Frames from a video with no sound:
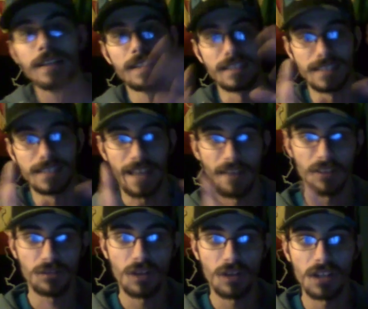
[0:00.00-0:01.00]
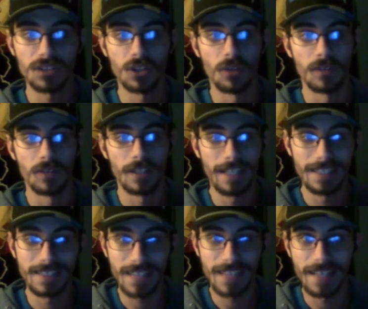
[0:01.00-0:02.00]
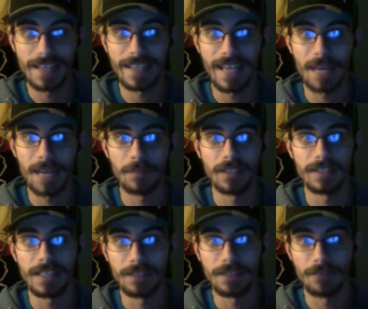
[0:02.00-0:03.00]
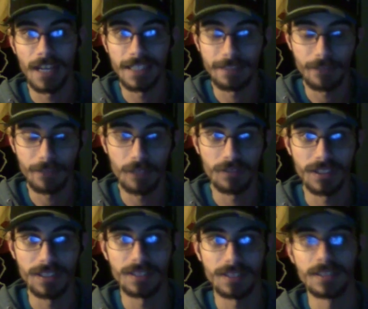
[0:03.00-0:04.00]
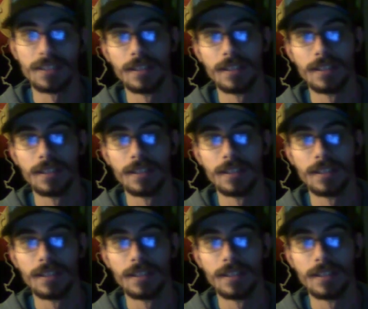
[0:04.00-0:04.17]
Because they have a crossover inside that cabinet that divides the frequencies.